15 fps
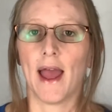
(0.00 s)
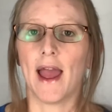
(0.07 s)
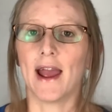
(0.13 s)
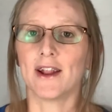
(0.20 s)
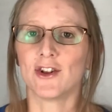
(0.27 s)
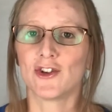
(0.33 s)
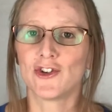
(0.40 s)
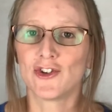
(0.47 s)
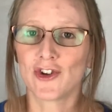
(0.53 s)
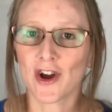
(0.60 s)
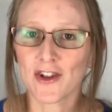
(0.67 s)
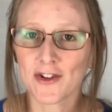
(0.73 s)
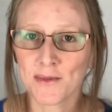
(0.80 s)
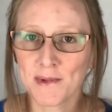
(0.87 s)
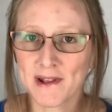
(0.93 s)
And
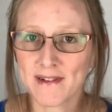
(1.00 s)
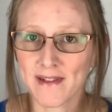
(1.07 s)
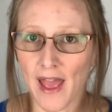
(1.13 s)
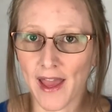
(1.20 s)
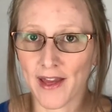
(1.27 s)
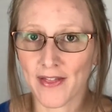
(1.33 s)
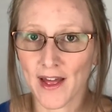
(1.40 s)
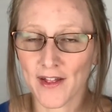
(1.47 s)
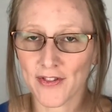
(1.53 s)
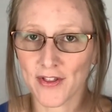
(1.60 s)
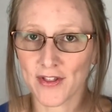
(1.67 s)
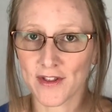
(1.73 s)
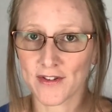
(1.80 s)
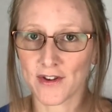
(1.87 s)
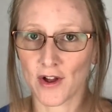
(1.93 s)
just me saying that to
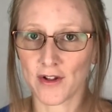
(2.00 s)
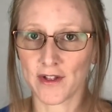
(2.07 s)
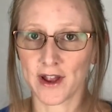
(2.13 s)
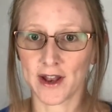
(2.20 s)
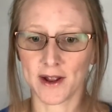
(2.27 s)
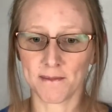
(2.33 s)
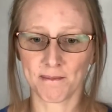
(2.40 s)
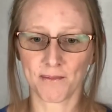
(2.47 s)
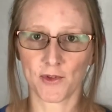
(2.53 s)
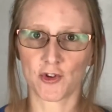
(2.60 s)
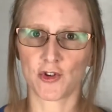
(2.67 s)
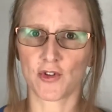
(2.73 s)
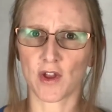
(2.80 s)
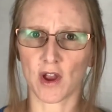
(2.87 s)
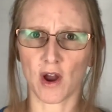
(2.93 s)
this young lady,
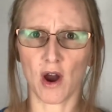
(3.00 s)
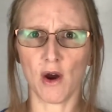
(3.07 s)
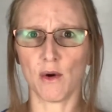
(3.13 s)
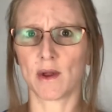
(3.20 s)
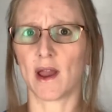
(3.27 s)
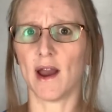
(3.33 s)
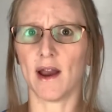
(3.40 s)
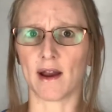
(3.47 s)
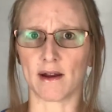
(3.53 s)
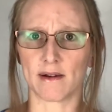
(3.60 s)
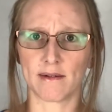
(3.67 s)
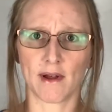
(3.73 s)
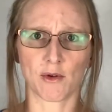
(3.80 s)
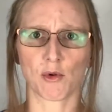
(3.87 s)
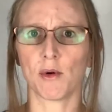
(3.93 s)
she's like, oh yeah,
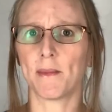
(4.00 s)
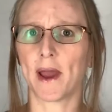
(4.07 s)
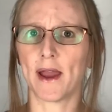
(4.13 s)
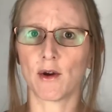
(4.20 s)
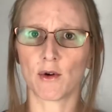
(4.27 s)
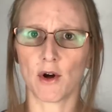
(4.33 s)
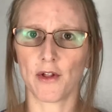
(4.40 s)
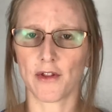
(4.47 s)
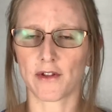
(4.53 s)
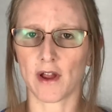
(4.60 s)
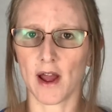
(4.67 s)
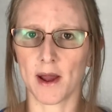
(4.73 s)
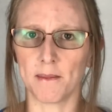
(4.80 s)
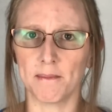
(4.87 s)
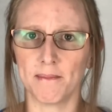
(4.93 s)
I roll my ankle all the
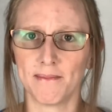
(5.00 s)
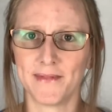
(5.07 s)
time.